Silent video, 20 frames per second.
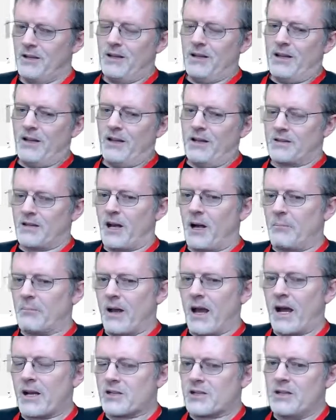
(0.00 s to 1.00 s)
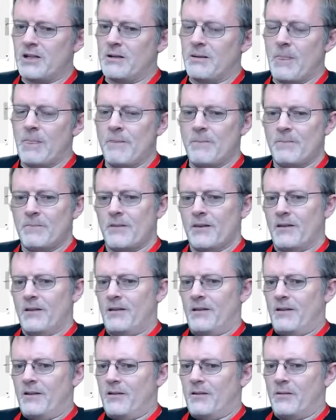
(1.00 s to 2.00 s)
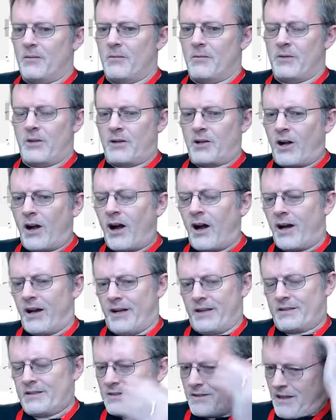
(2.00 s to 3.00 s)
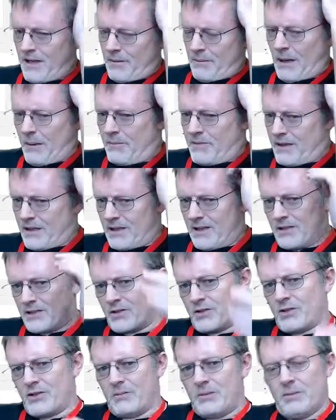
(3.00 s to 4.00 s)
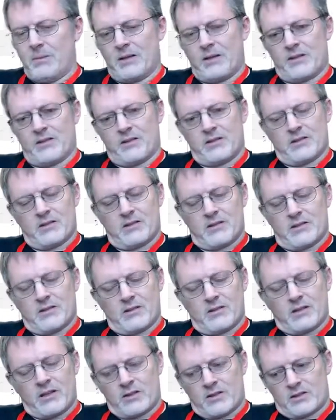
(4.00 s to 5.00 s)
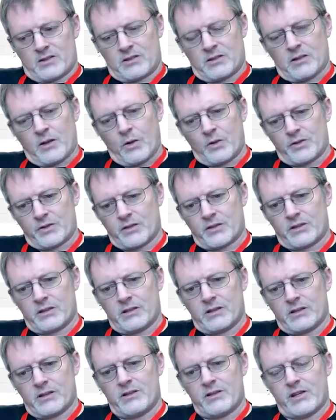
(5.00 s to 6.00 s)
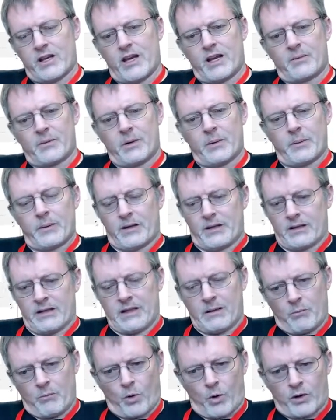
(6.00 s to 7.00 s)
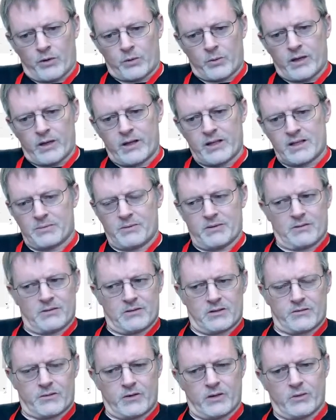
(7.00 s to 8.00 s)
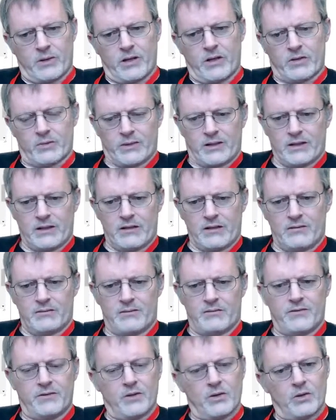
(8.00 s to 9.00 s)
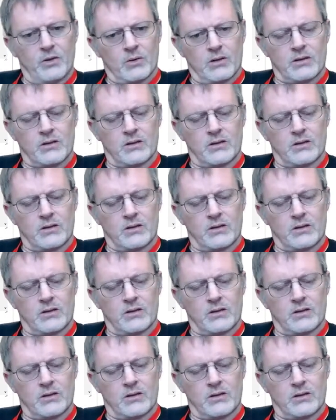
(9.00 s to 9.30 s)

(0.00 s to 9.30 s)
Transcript: It's not matching the cause. I'm thinking it's going to be because it's closer in January. We're going to get more earthquakes, but it's further away, so we're getting fewer.